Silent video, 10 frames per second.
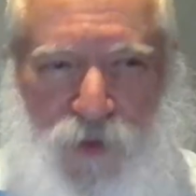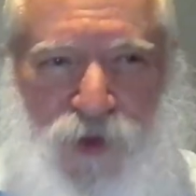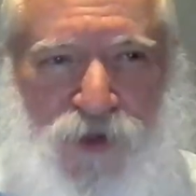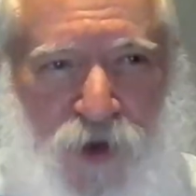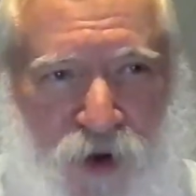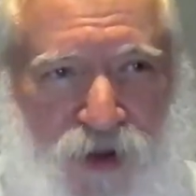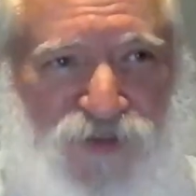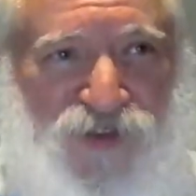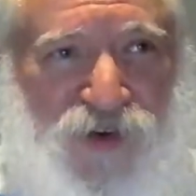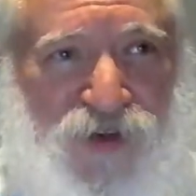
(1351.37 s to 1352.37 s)
They would call
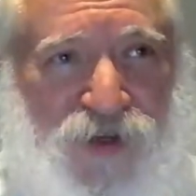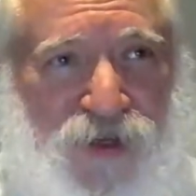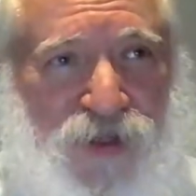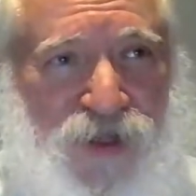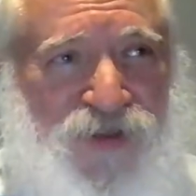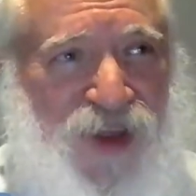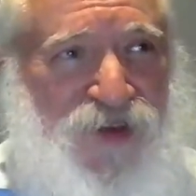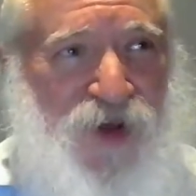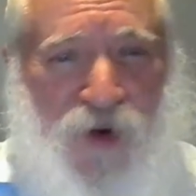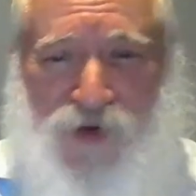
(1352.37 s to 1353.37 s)
for
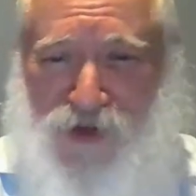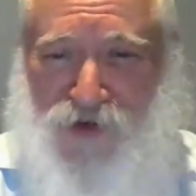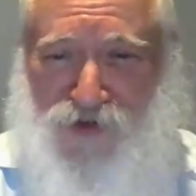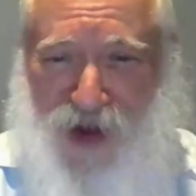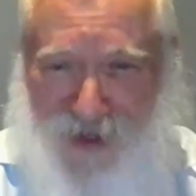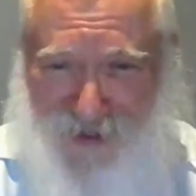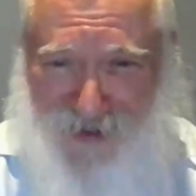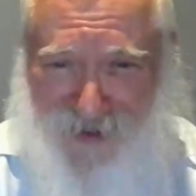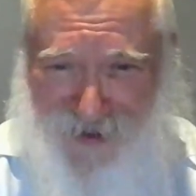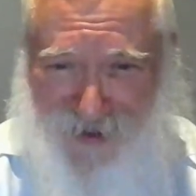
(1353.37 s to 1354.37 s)
Netanyahu's
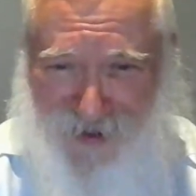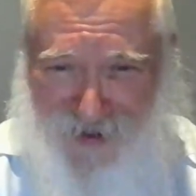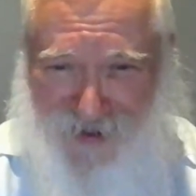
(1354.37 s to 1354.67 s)
arrest.